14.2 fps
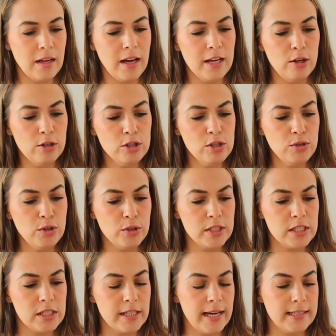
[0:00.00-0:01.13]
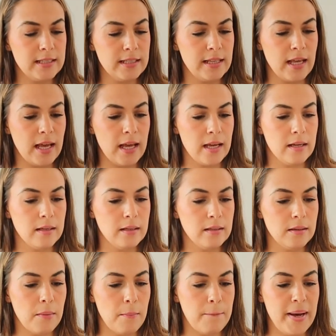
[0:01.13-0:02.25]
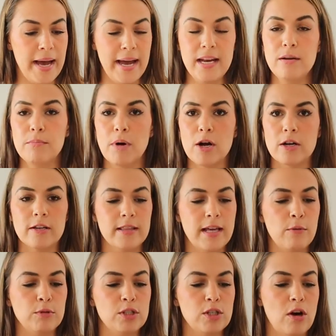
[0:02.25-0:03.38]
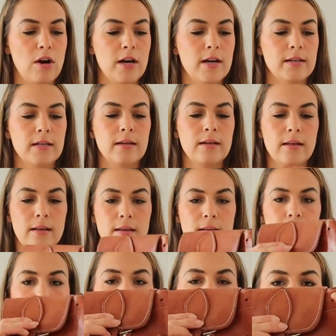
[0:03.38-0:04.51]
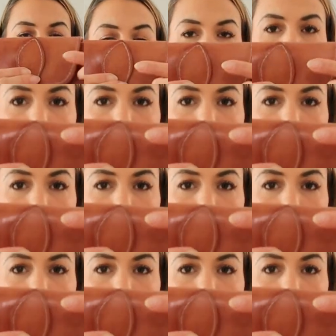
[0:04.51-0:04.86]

I also noticed that the pen mark that was on this